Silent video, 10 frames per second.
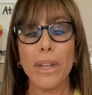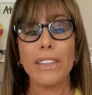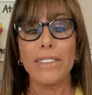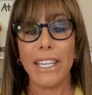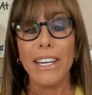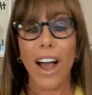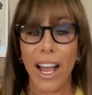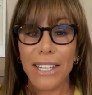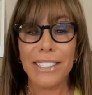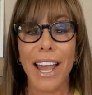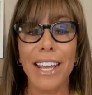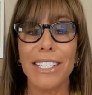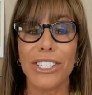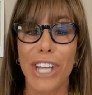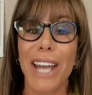but in
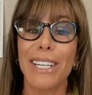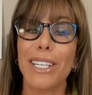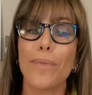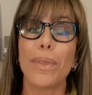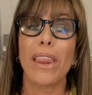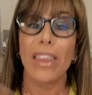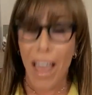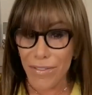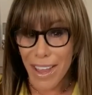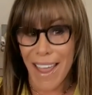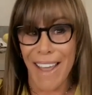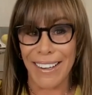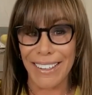hindsight, she ended up loving it.